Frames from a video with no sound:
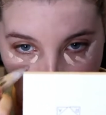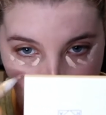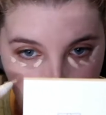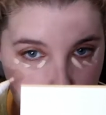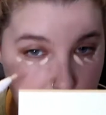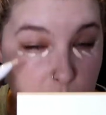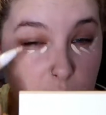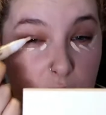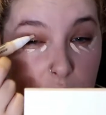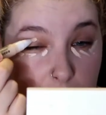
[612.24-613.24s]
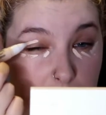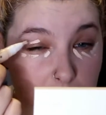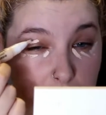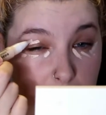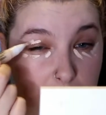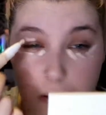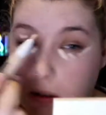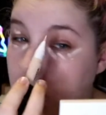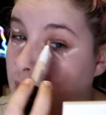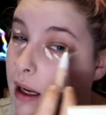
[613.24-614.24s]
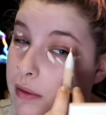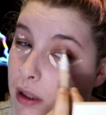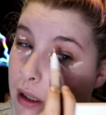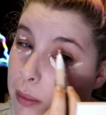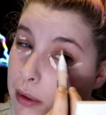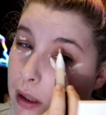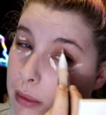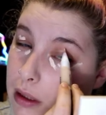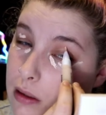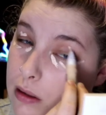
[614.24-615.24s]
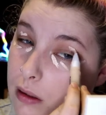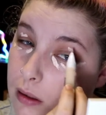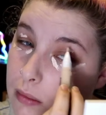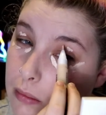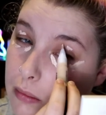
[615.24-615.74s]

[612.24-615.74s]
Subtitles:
Oh, that was really thick. I don't have an eye primer, so